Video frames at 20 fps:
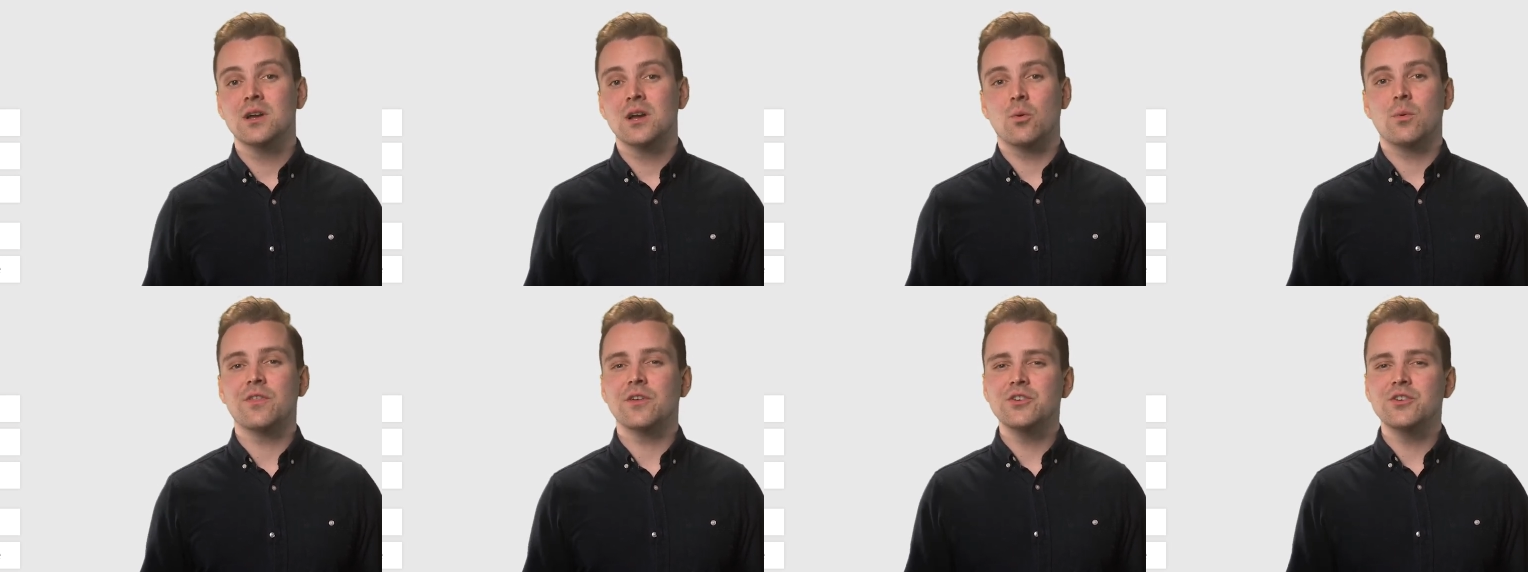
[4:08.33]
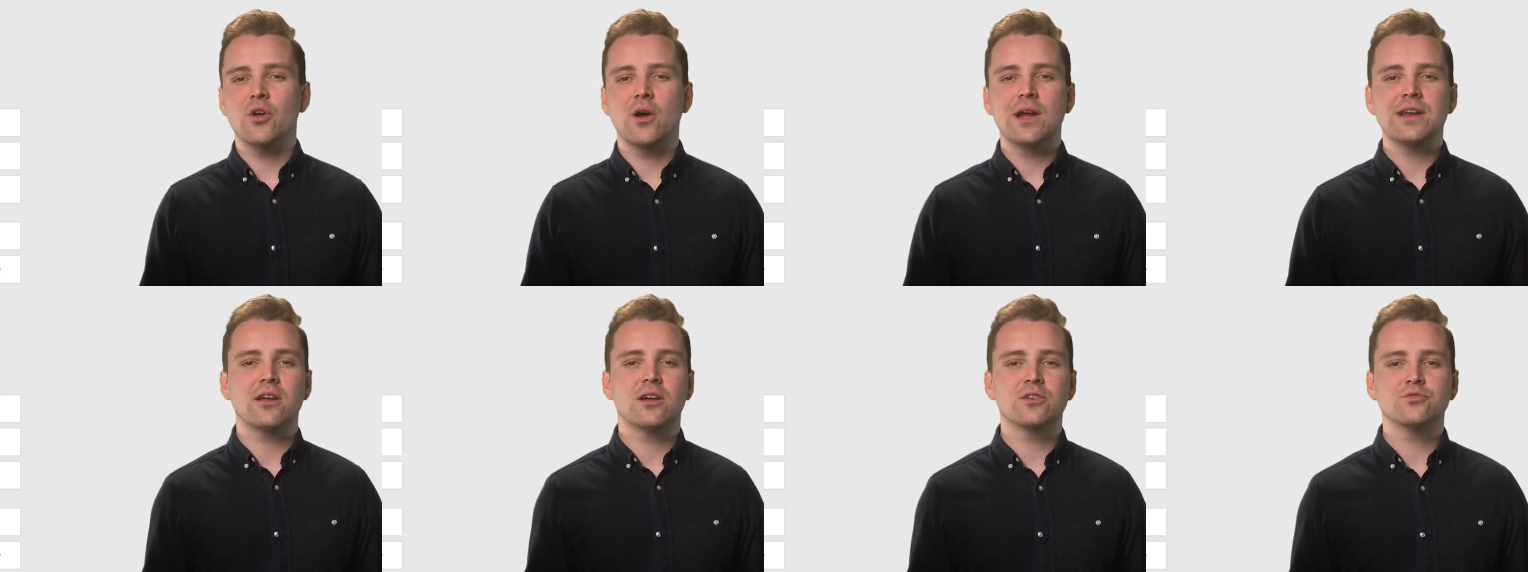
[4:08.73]
with a
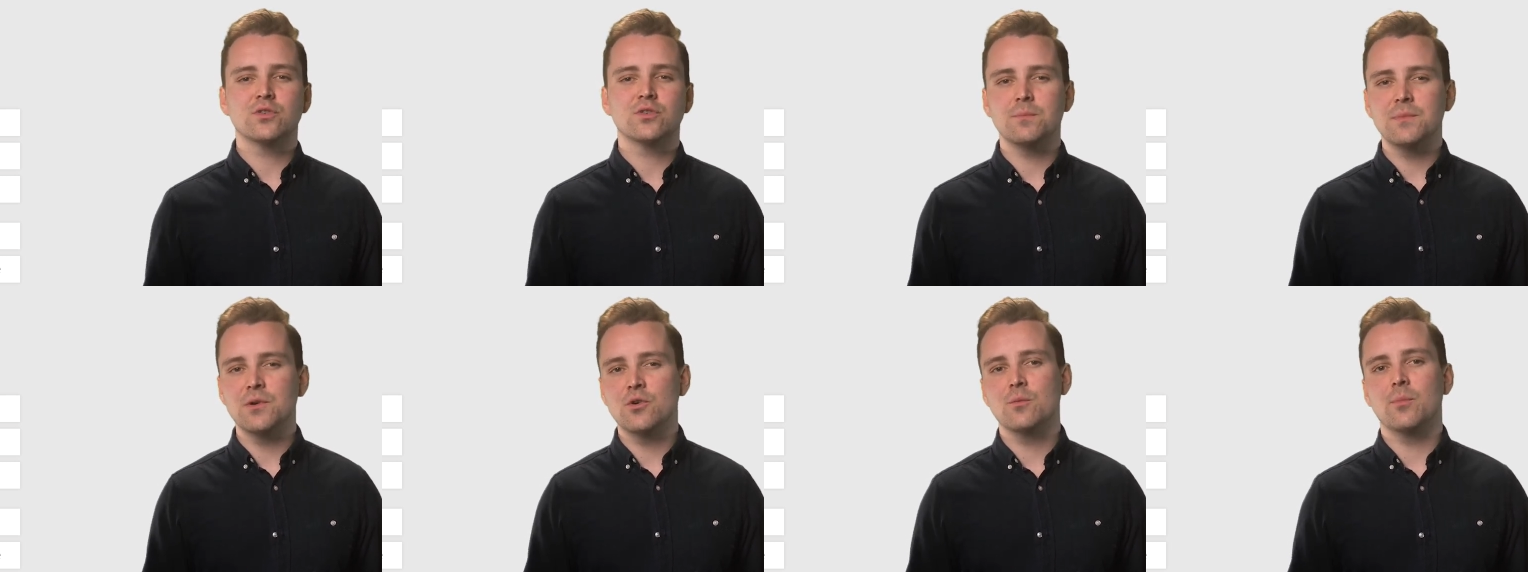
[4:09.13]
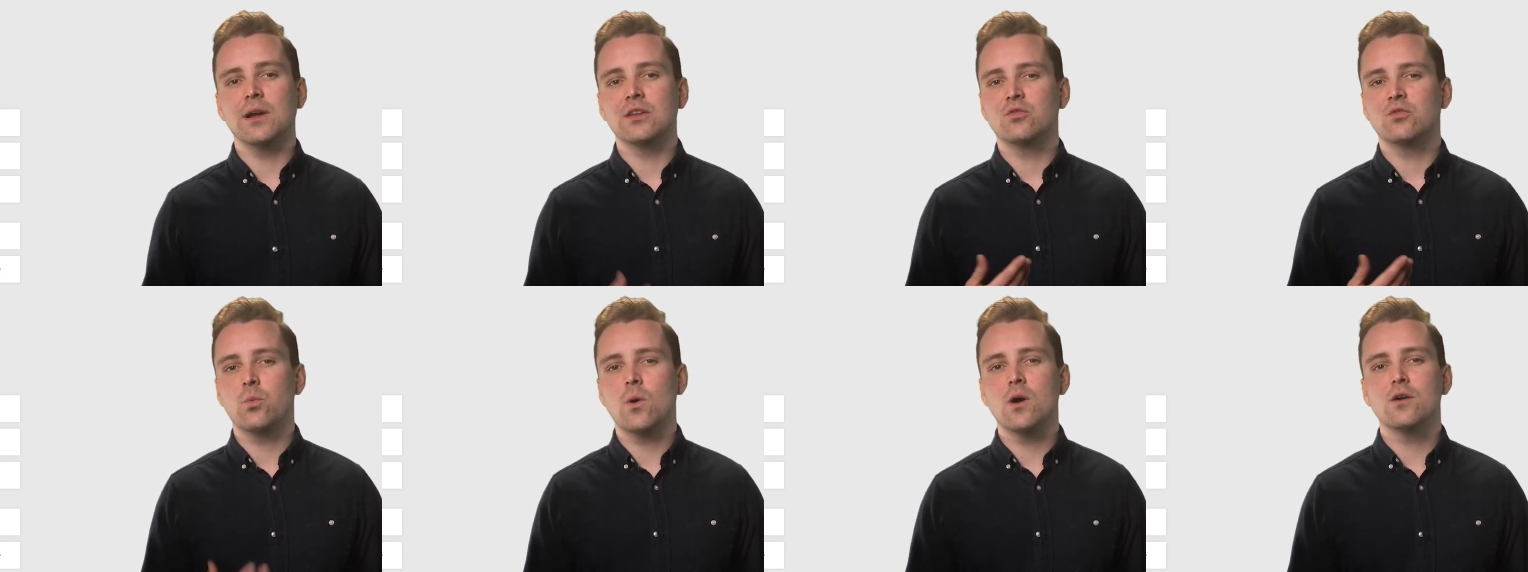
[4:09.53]
900mm by
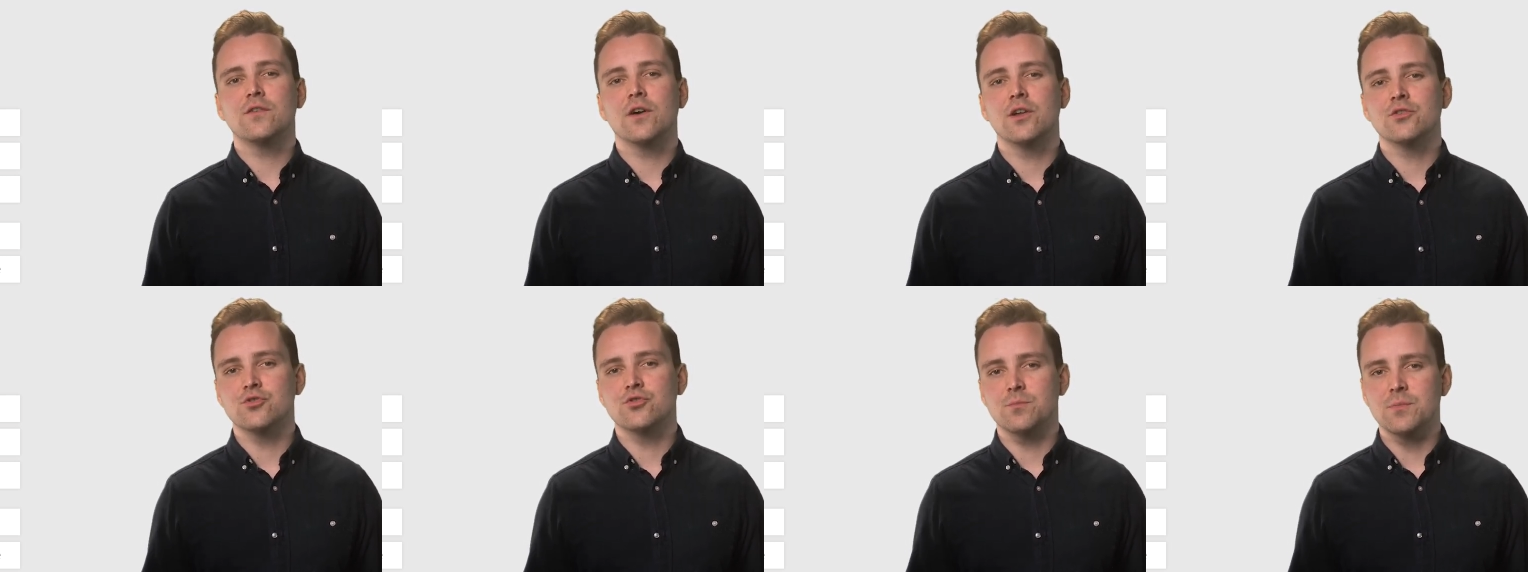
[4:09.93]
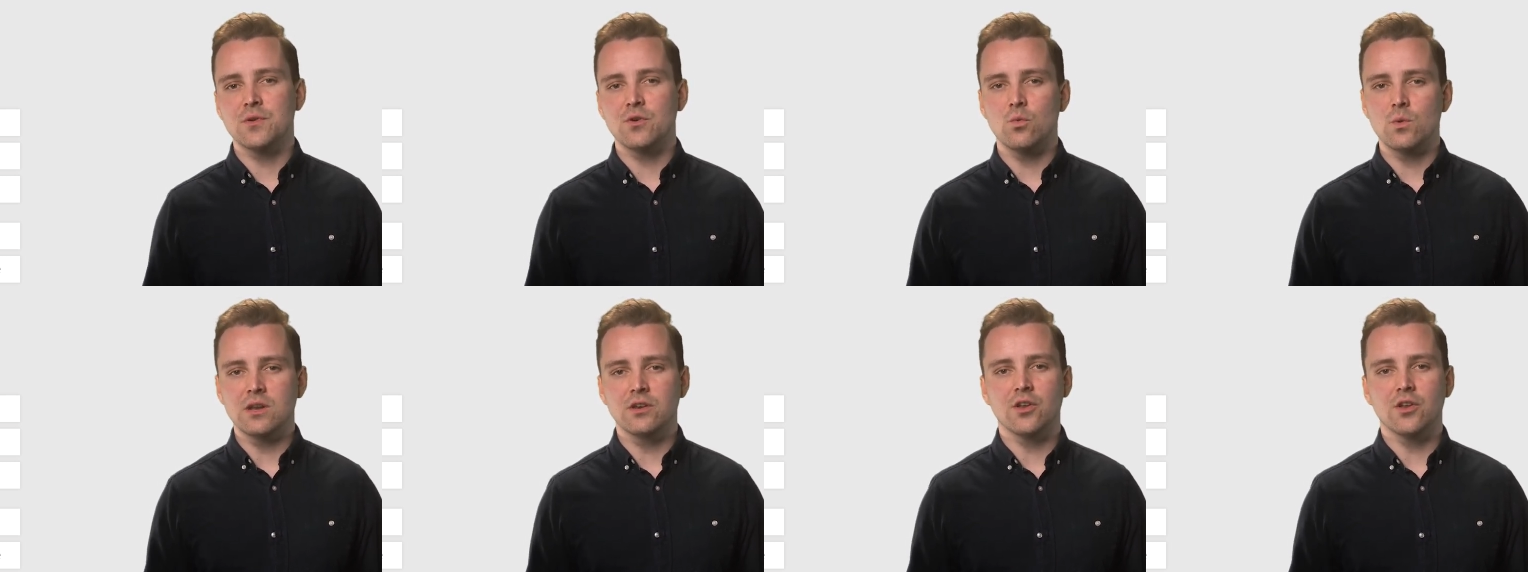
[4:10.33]
1200mm
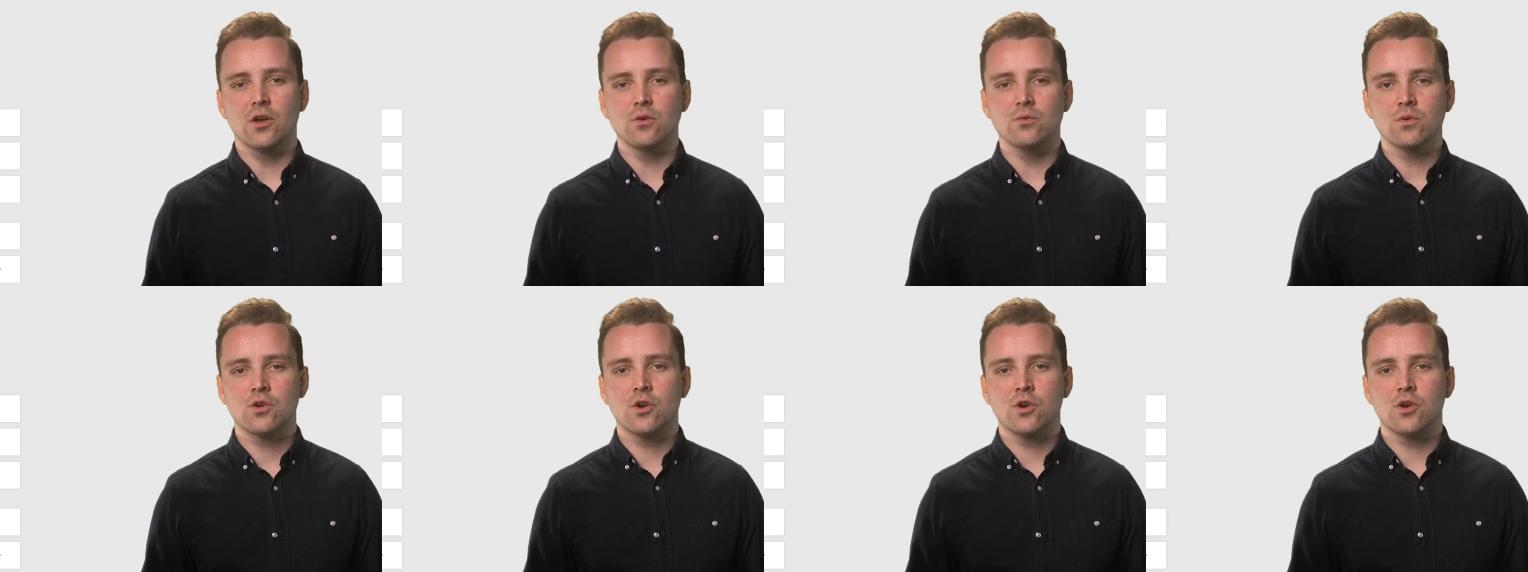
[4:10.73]
window